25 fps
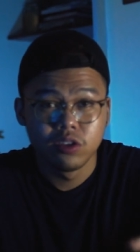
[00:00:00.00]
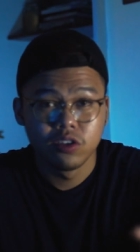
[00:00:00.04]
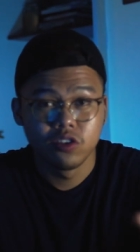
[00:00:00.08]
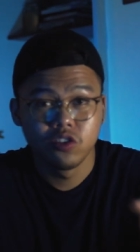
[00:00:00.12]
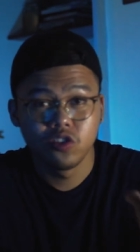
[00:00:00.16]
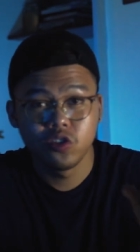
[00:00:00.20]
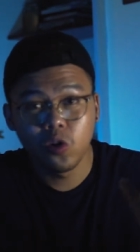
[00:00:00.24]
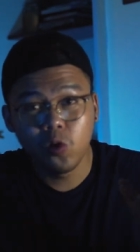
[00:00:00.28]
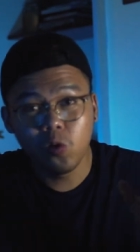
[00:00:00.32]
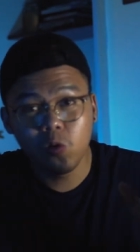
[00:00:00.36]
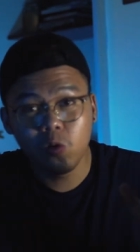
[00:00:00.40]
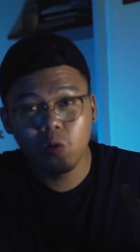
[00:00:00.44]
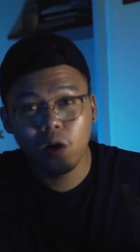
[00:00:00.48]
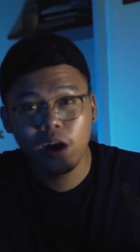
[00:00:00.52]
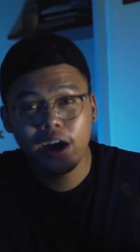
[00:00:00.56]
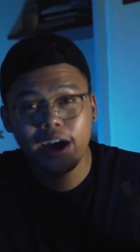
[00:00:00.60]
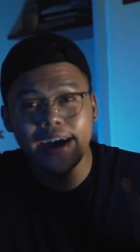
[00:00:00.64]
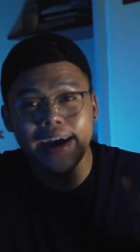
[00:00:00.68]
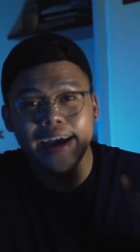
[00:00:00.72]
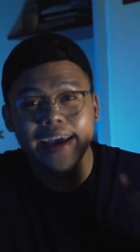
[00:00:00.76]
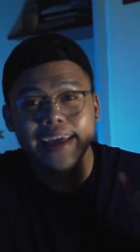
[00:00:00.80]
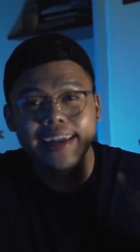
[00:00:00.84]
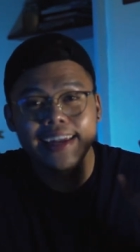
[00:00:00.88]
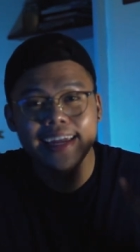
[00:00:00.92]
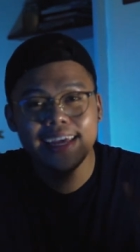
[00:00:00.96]
So
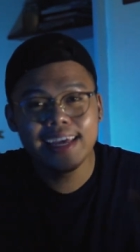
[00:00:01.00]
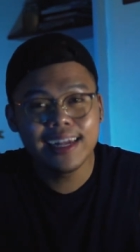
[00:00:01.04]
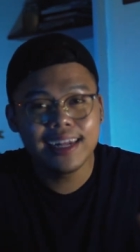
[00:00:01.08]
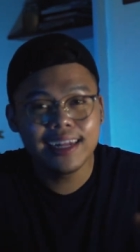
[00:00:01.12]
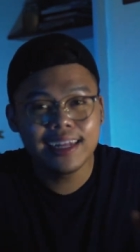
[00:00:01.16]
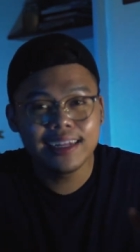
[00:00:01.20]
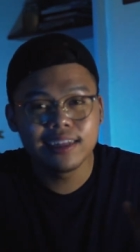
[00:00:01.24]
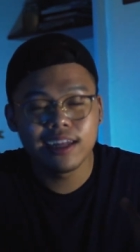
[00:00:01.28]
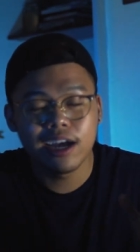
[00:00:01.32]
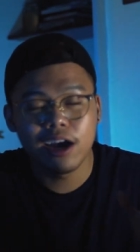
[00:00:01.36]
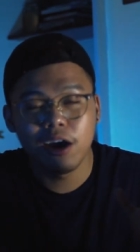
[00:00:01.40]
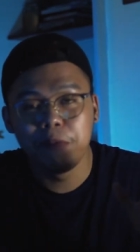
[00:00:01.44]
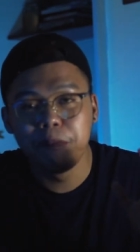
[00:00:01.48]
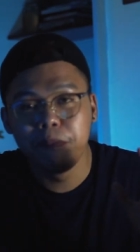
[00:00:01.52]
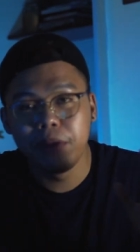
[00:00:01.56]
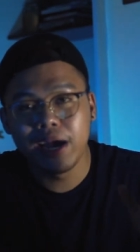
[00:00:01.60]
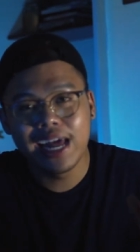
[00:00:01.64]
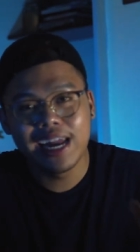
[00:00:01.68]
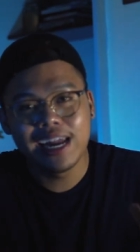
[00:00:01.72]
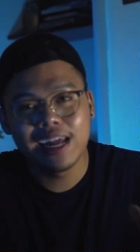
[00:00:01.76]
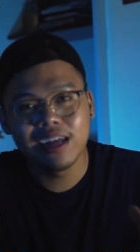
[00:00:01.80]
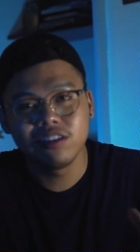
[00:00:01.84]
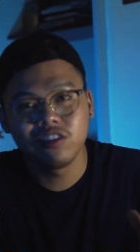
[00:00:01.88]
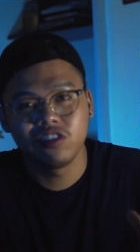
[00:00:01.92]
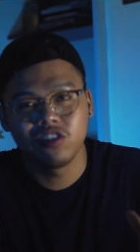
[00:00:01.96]
I needed a
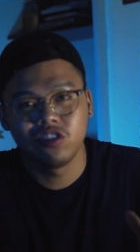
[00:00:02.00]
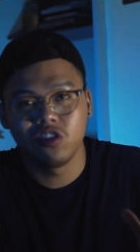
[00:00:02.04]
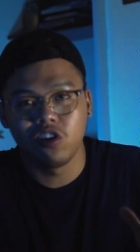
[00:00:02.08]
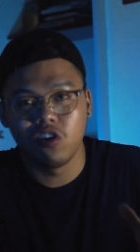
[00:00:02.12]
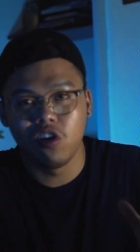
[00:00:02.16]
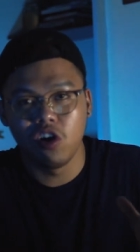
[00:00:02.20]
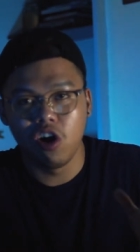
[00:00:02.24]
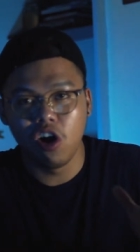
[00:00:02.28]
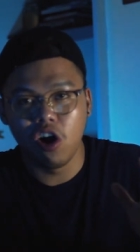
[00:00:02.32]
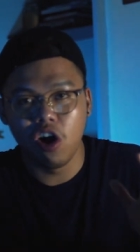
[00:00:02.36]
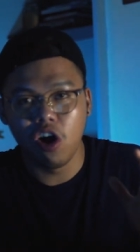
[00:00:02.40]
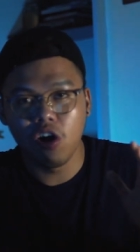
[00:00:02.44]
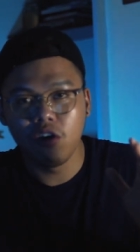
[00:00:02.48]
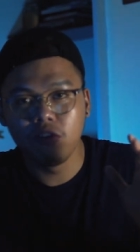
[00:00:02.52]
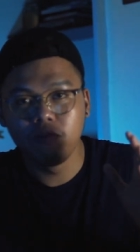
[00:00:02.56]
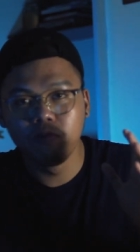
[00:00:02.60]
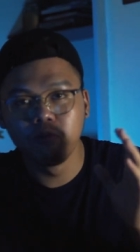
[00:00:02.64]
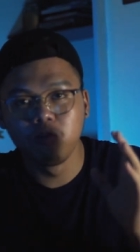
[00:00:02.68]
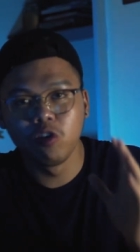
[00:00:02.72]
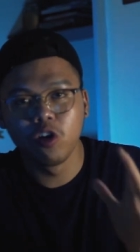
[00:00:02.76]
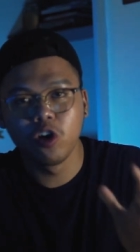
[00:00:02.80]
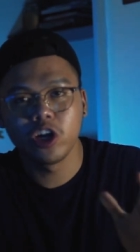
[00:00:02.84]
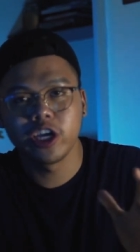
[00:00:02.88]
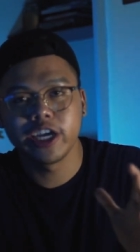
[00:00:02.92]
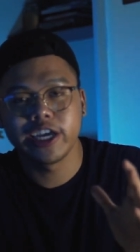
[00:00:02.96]
balance of
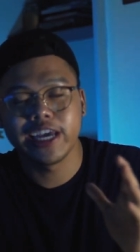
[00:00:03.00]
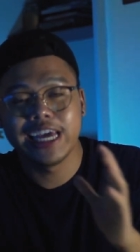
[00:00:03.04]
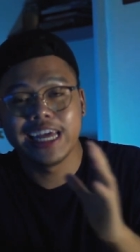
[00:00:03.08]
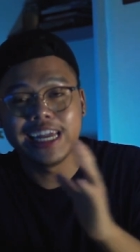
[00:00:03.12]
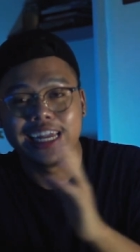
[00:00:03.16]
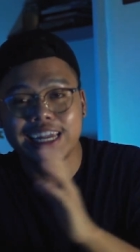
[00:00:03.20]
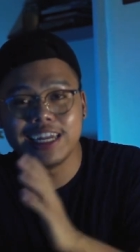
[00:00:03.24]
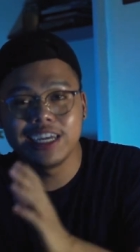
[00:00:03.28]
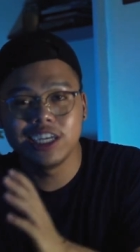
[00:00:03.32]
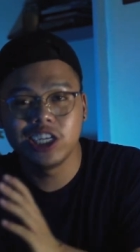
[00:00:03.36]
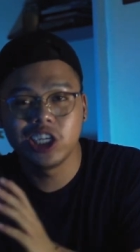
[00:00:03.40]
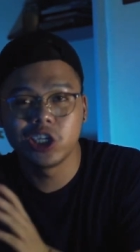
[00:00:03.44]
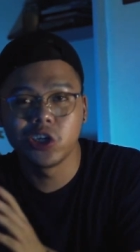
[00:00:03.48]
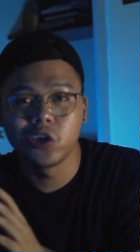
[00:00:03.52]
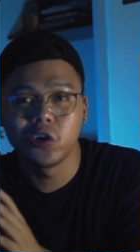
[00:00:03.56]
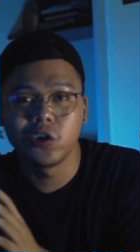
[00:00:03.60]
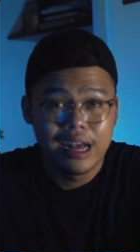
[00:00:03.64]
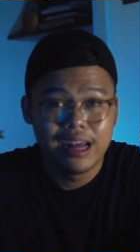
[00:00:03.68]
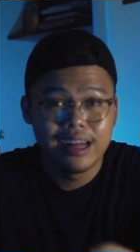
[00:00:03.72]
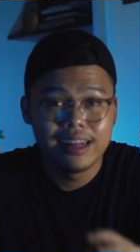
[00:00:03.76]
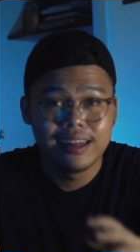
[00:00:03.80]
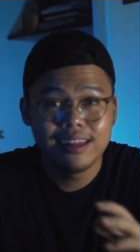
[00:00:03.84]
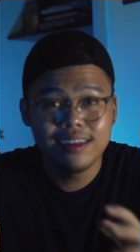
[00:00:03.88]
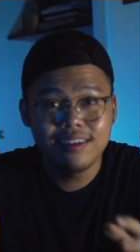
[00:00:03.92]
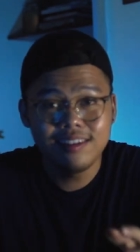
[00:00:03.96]
work and leisure.
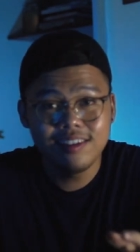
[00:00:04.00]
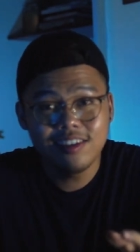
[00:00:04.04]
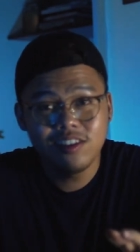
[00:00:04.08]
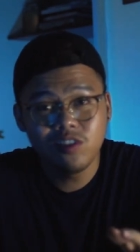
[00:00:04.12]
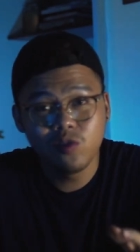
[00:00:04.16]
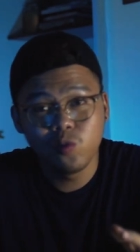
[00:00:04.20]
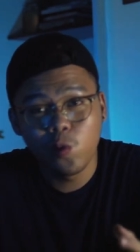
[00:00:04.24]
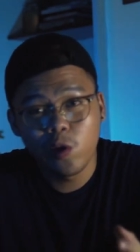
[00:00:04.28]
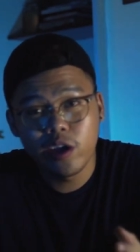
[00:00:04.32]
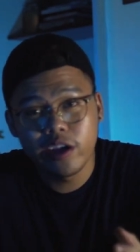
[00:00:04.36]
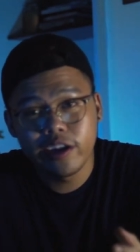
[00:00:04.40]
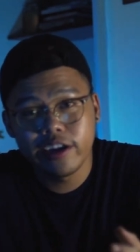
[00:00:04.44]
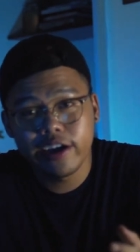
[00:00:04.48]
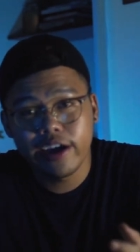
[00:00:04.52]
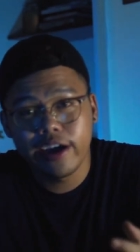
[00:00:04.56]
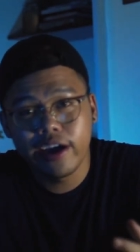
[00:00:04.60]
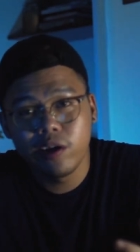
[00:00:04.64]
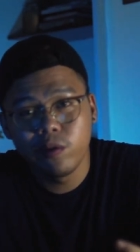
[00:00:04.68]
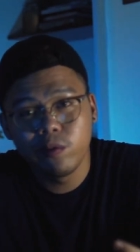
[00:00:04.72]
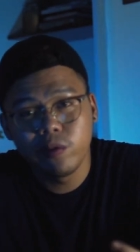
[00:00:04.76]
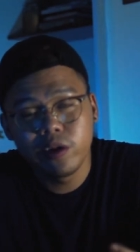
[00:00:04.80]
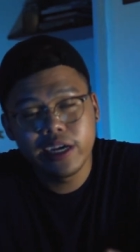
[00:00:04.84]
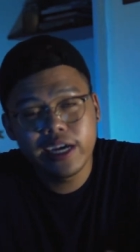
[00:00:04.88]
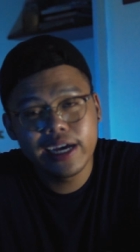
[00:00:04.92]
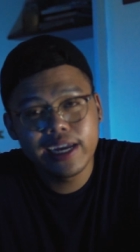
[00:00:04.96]
This is when
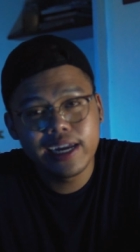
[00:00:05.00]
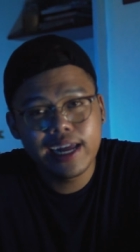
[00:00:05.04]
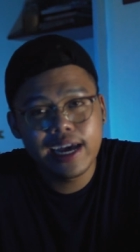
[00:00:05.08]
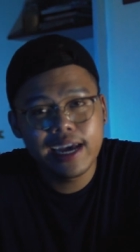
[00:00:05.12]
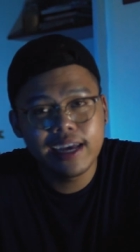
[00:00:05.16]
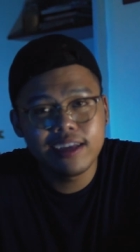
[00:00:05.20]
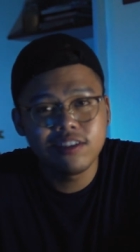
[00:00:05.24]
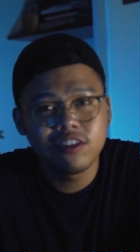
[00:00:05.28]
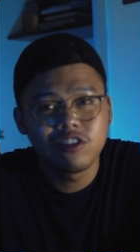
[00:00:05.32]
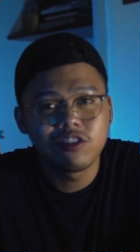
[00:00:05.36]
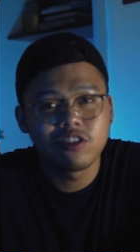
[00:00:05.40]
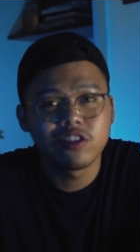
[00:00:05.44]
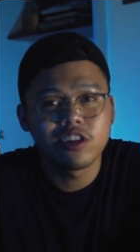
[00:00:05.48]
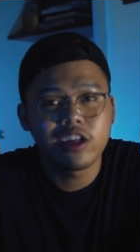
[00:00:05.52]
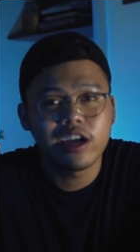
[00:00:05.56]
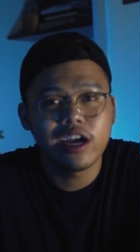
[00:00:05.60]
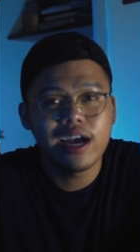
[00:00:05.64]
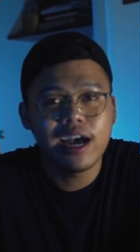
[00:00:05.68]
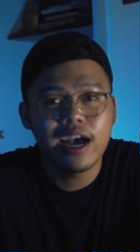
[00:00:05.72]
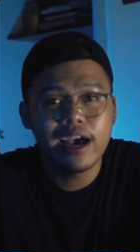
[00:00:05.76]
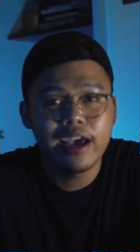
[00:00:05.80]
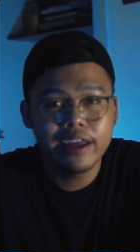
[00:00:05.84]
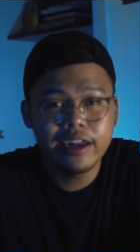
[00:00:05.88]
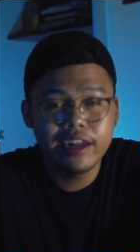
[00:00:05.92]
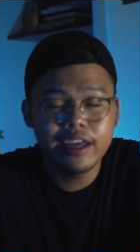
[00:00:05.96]
I realized
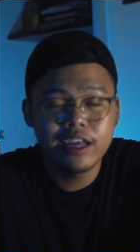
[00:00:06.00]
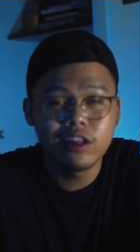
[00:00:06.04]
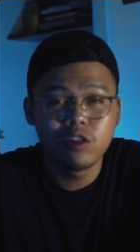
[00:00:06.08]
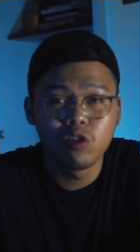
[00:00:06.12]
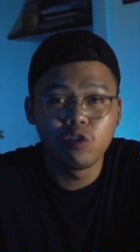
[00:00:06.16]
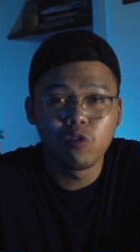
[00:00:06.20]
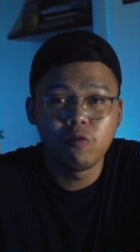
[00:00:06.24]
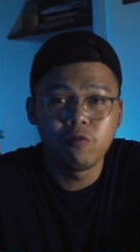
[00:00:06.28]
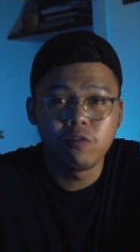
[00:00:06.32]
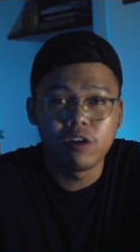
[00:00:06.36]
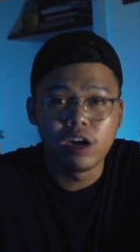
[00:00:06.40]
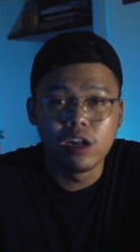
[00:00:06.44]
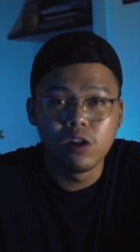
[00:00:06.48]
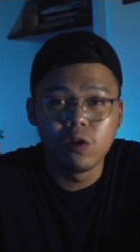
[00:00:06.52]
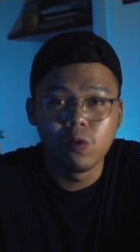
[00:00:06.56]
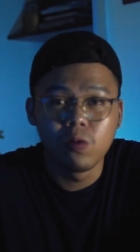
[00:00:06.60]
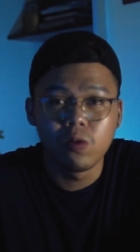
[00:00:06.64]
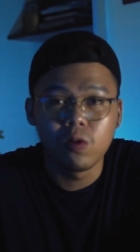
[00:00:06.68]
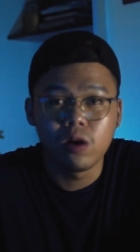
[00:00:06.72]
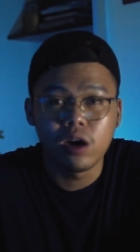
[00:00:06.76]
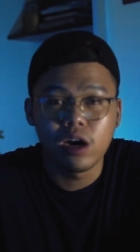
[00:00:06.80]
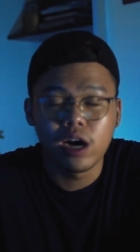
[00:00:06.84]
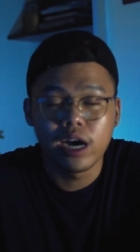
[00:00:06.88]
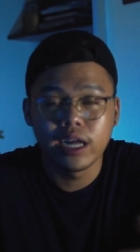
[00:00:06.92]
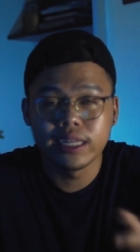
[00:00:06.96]
I need to follow
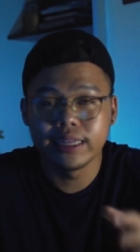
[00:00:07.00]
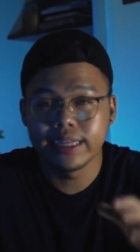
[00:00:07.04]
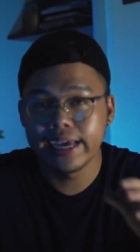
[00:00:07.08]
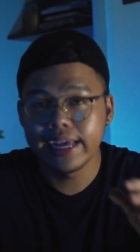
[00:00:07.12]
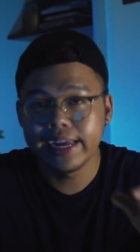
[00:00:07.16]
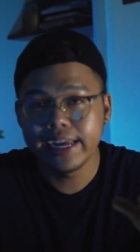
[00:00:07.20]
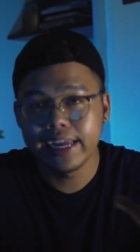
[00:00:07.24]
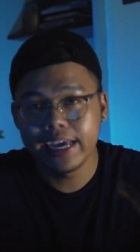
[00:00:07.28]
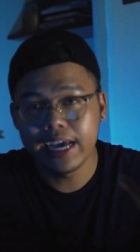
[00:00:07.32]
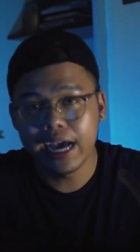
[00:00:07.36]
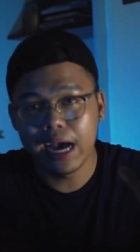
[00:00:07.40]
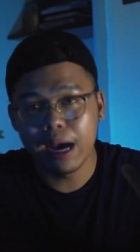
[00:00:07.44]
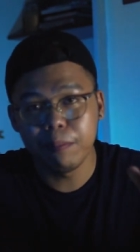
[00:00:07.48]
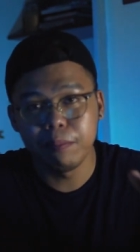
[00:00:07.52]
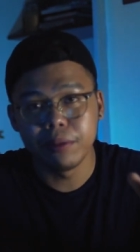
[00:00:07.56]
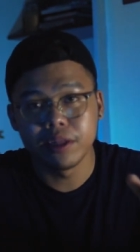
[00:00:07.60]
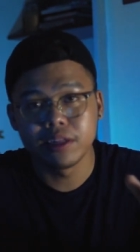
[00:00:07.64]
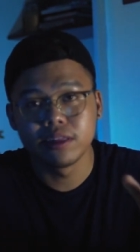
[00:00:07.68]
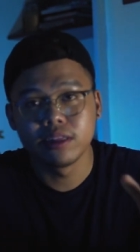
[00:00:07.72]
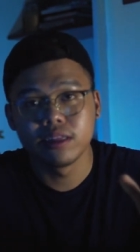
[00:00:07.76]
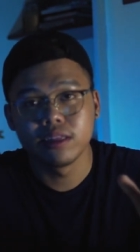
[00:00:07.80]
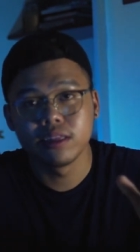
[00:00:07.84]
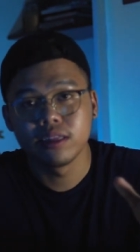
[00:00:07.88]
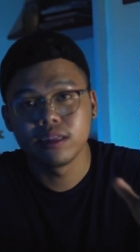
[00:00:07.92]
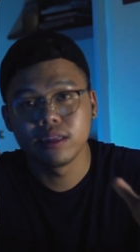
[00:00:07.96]
a daily habit.